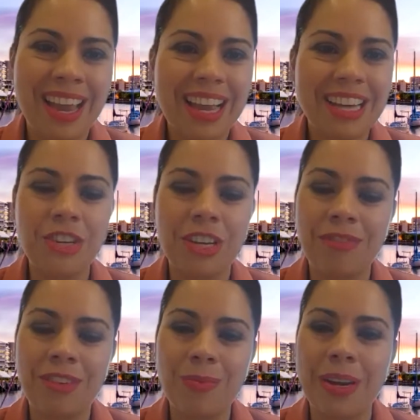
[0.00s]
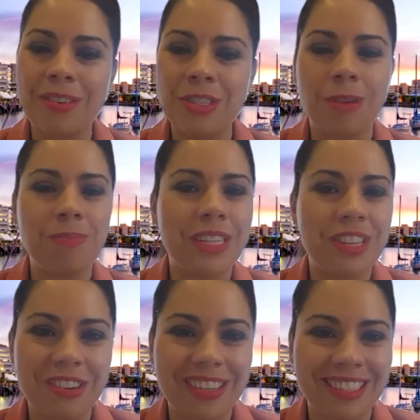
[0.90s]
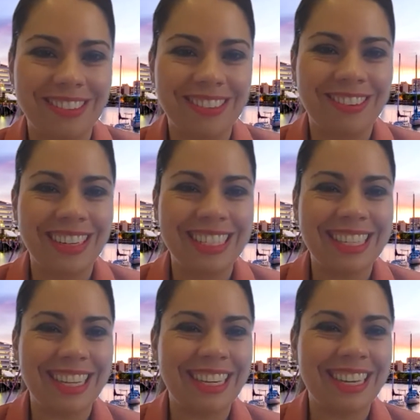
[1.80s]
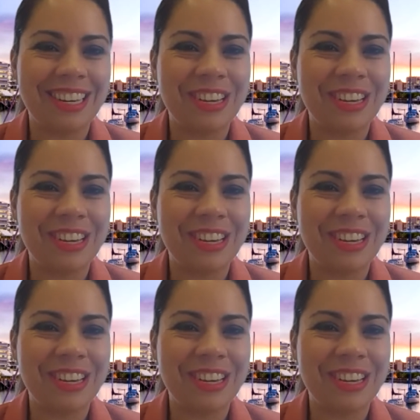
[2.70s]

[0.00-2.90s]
And Jennifer, we're adopting you as a North Queenslander.